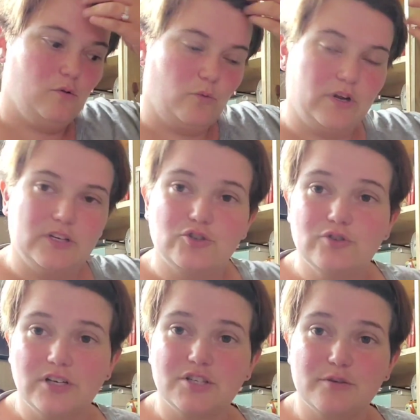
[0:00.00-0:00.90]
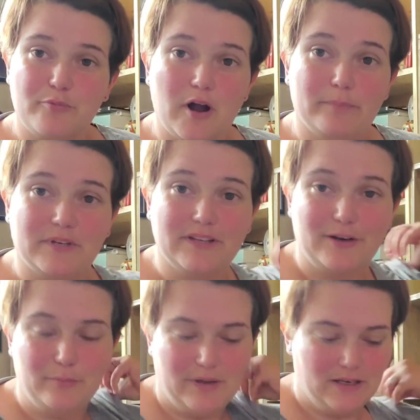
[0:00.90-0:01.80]
we're going to stretch the prompt a
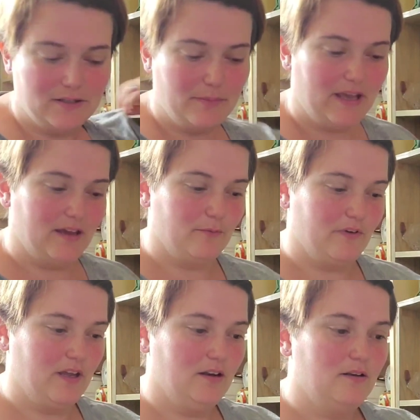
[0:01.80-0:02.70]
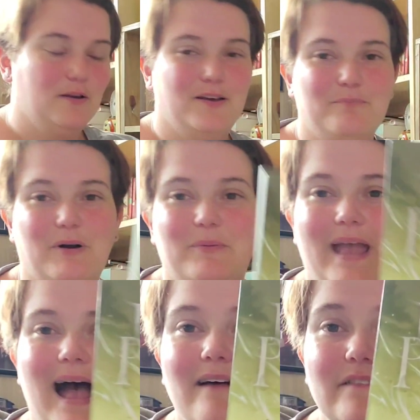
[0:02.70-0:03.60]
little bit to make it fit. But we
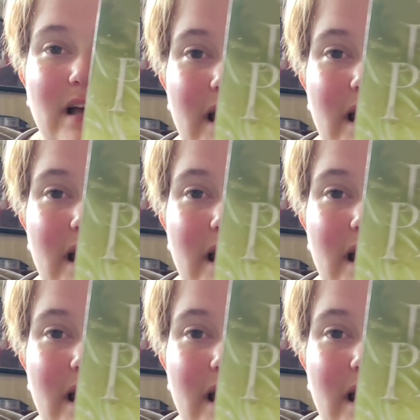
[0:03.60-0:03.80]
have